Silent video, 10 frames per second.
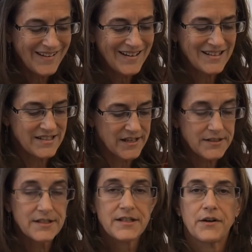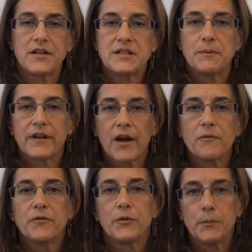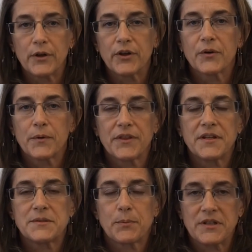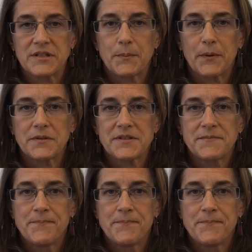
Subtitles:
it's necessary to become familiar with these principles.